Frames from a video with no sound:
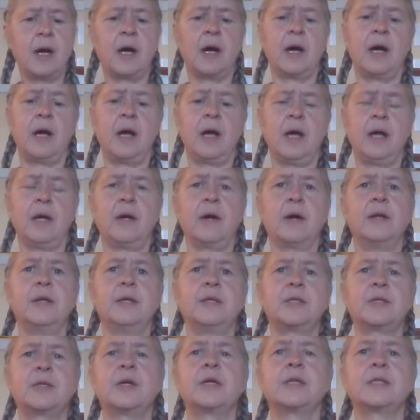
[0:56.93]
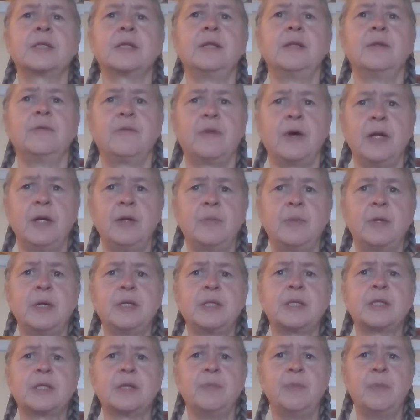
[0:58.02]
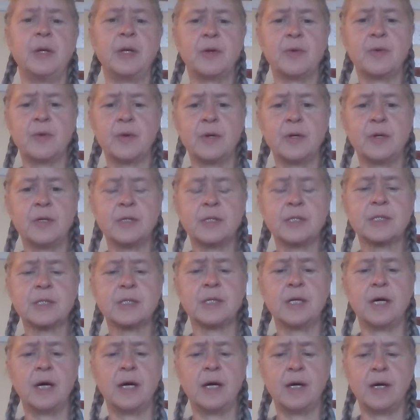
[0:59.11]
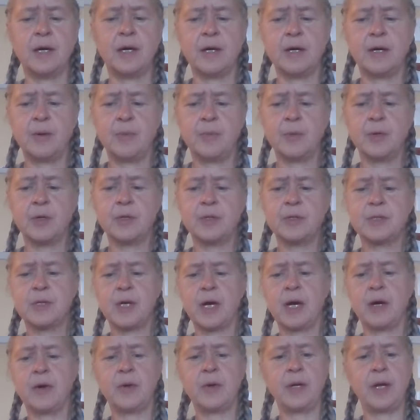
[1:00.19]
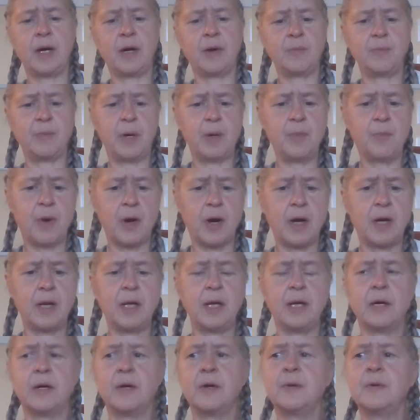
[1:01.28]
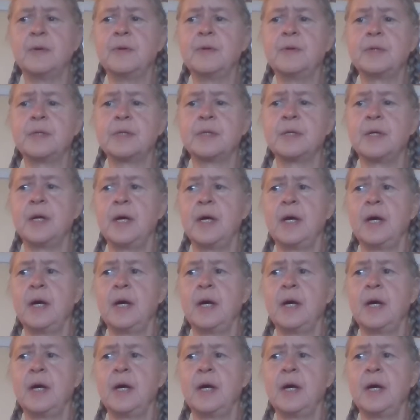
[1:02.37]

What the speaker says: I got interested in the vitamins, the minerals, learned how it helped my body out.